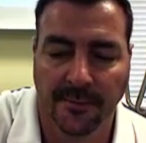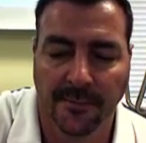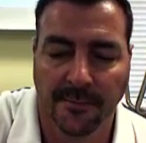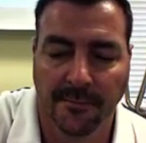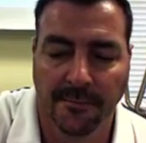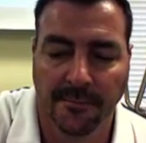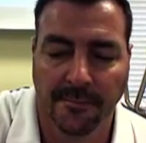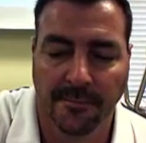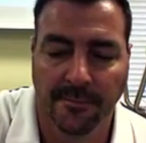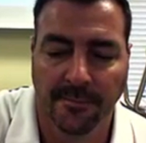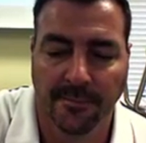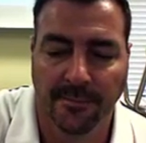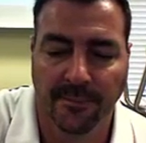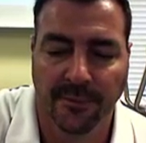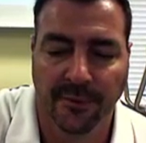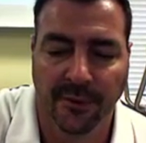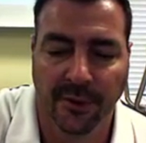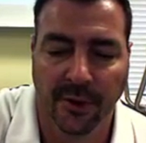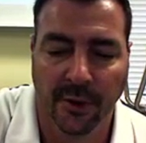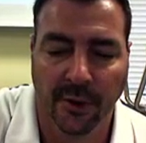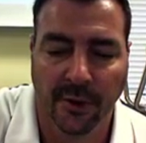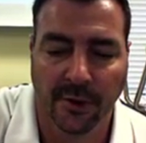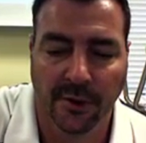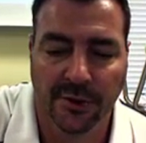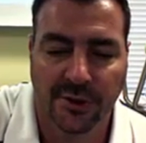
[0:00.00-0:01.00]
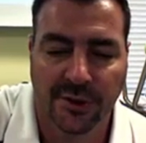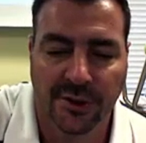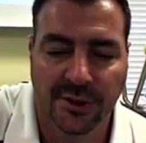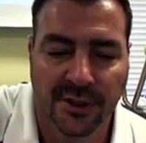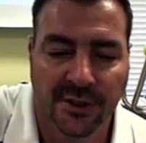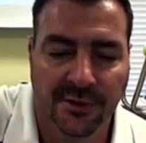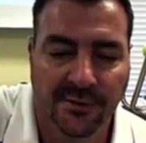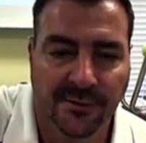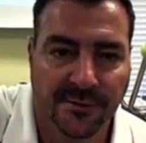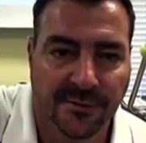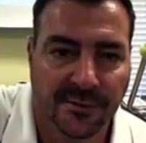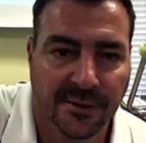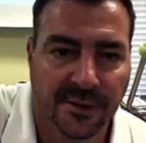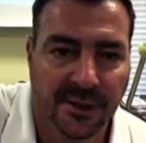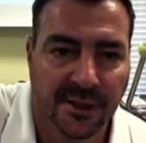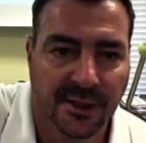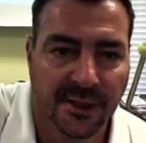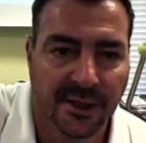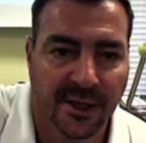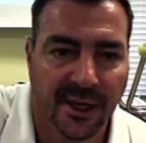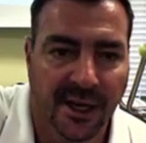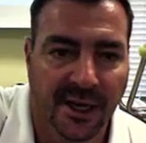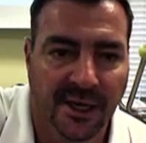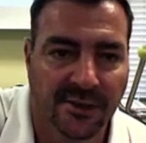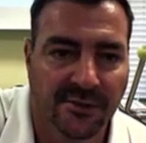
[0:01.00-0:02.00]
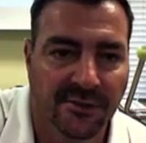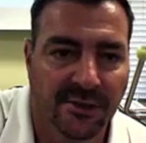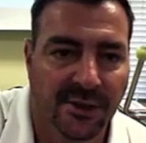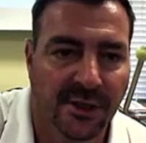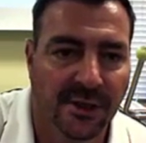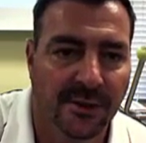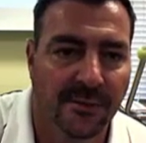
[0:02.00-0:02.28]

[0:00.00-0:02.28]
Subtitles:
So shift asterisk.